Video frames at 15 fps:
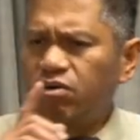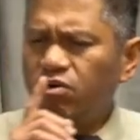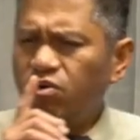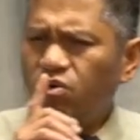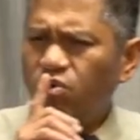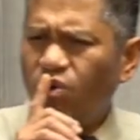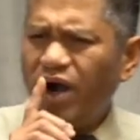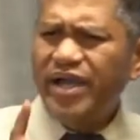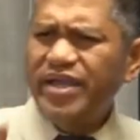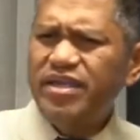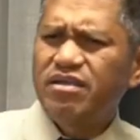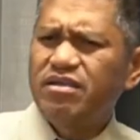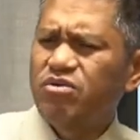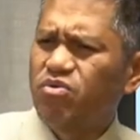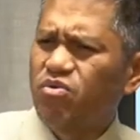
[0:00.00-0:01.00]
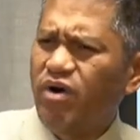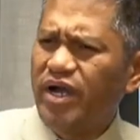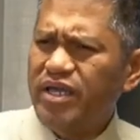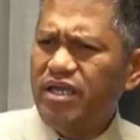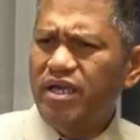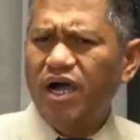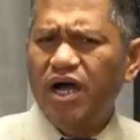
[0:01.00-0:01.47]
Why
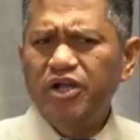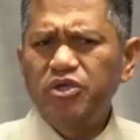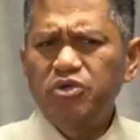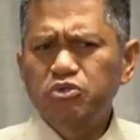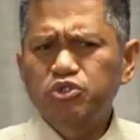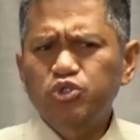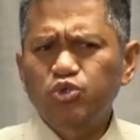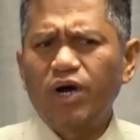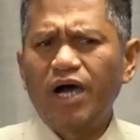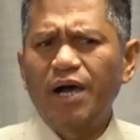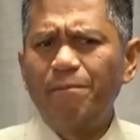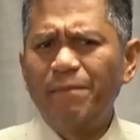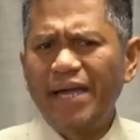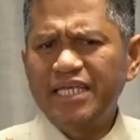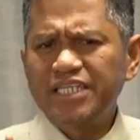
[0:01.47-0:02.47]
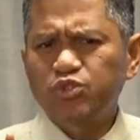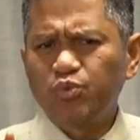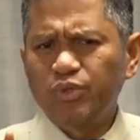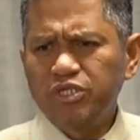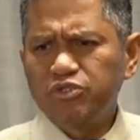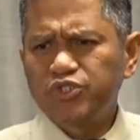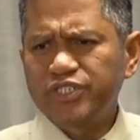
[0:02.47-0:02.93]
are you so amazed when
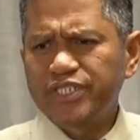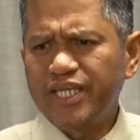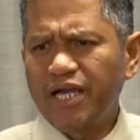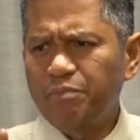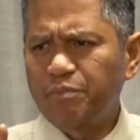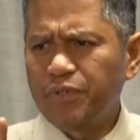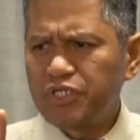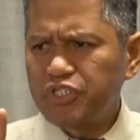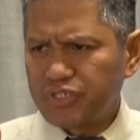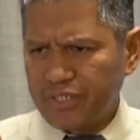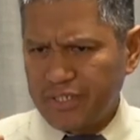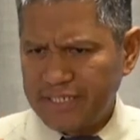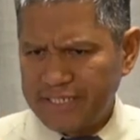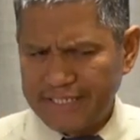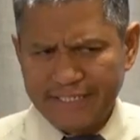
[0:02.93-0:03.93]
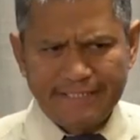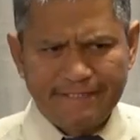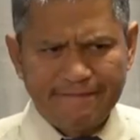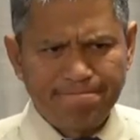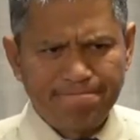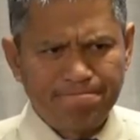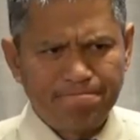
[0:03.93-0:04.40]
you see a person?
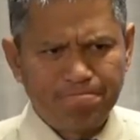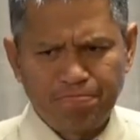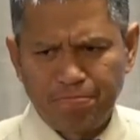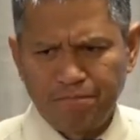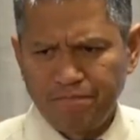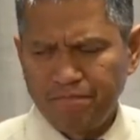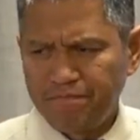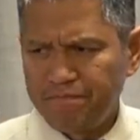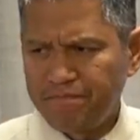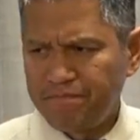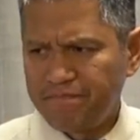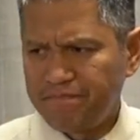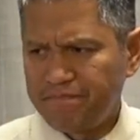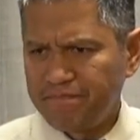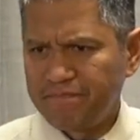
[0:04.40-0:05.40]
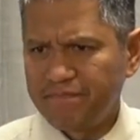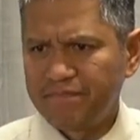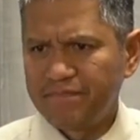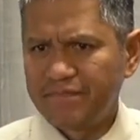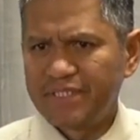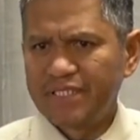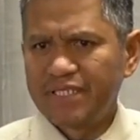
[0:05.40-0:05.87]
Can't believe.
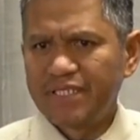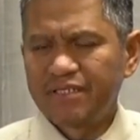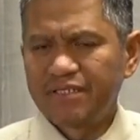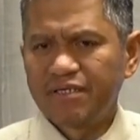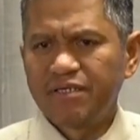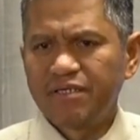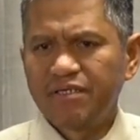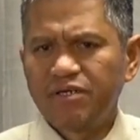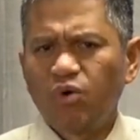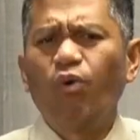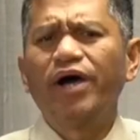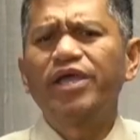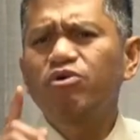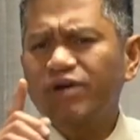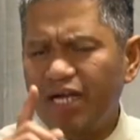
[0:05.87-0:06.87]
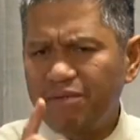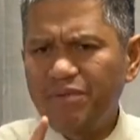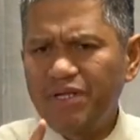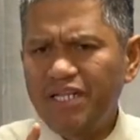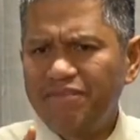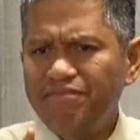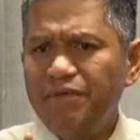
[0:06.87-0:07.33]
Why you can't
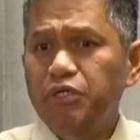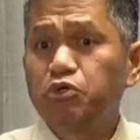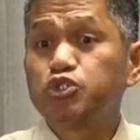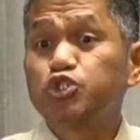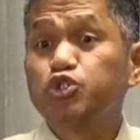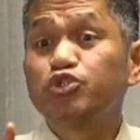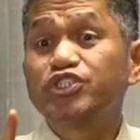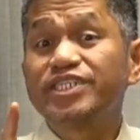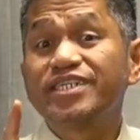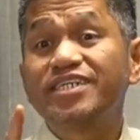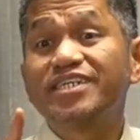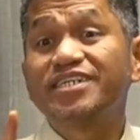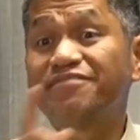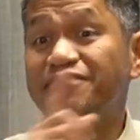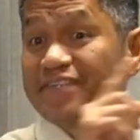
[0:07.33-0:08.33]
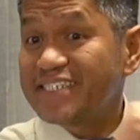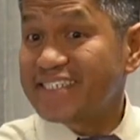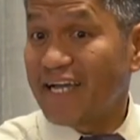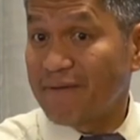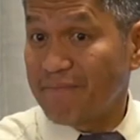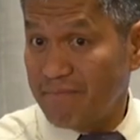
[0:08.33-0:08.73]
believe? Because you see her the first time.